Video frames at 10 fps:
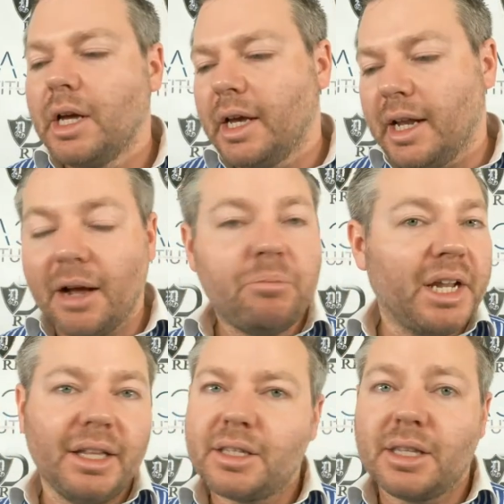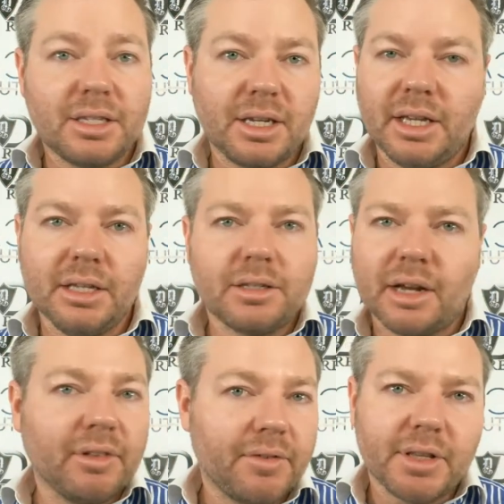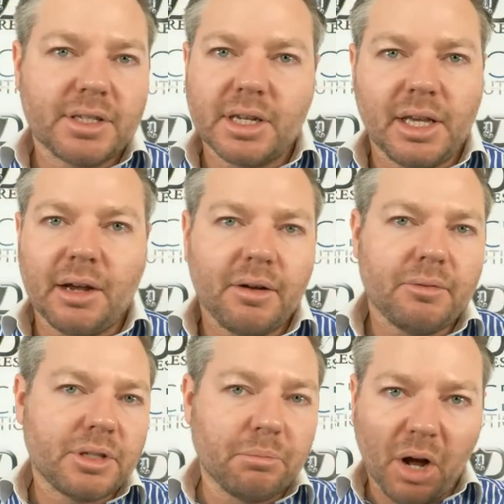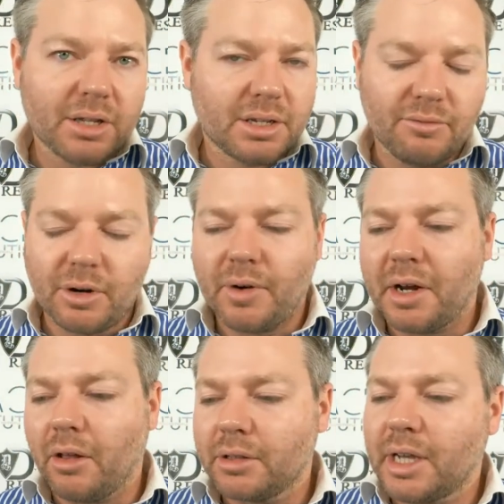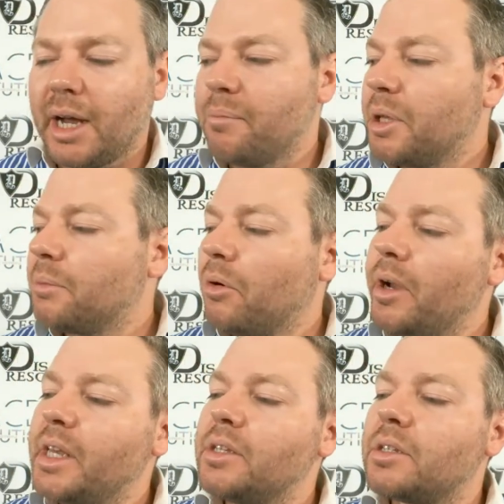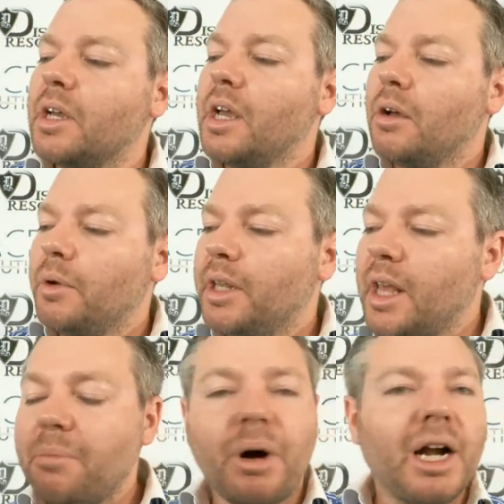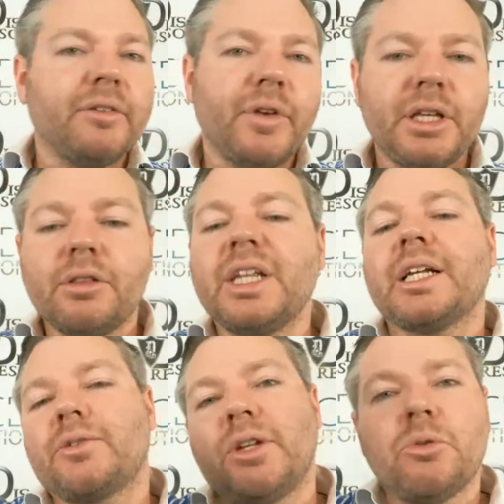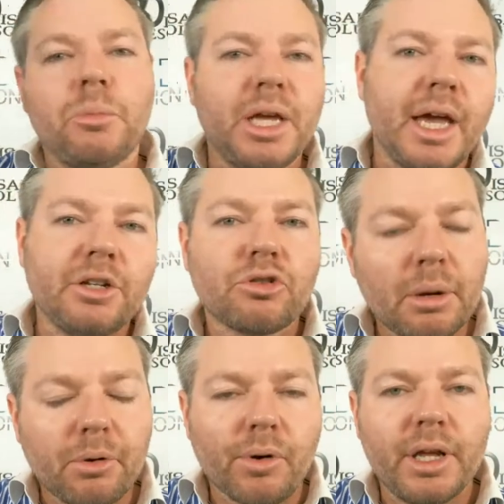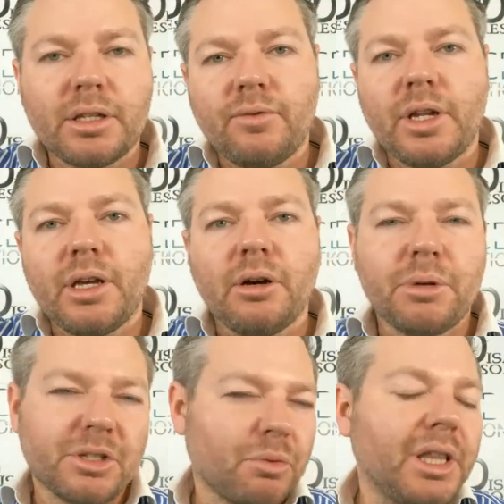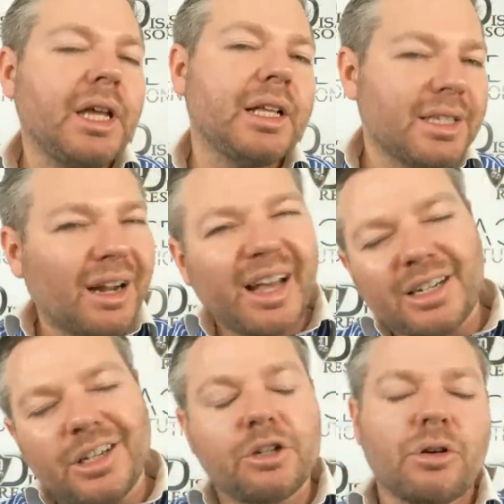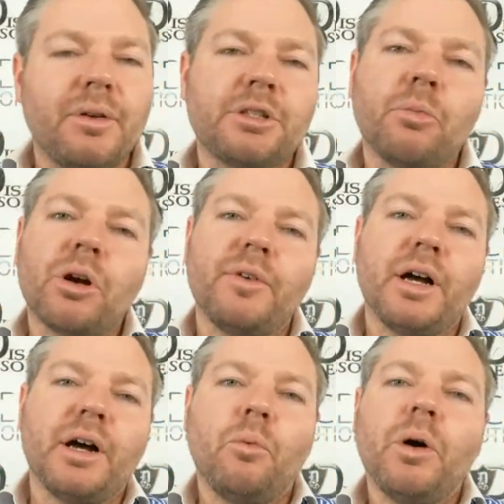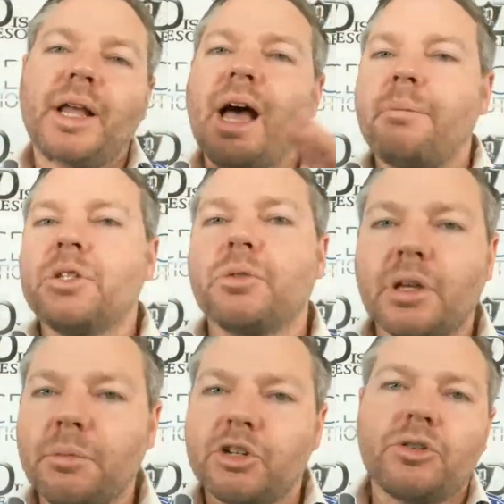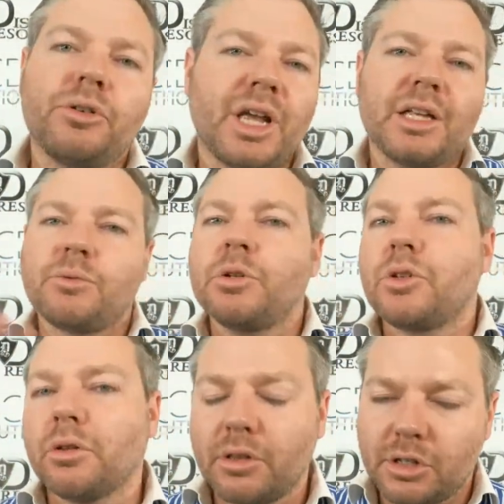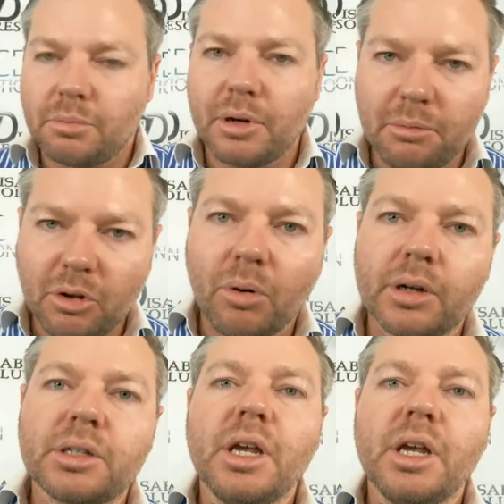And I've been into the cities. I've lived in the city. I was in Boston for a very long time. But the point is, we did a Biden video. The next video will be a Trump-oriented video, but it's not actually a Trump. It's more of a what happens with commissioners as a result of the Supreme Court